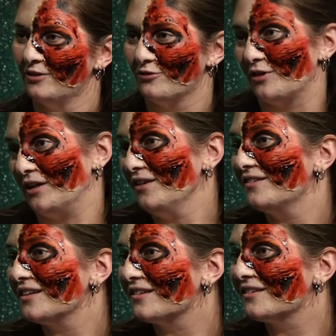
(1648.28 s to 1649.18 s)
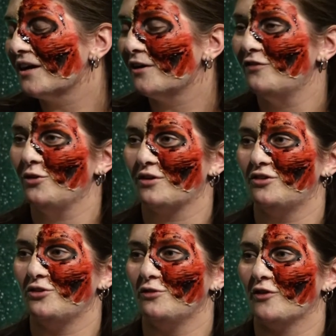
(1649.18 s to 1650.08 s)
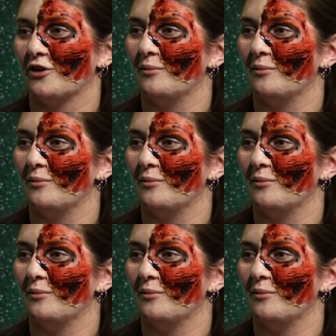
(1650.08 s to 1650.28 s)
realistic stuff, you can do very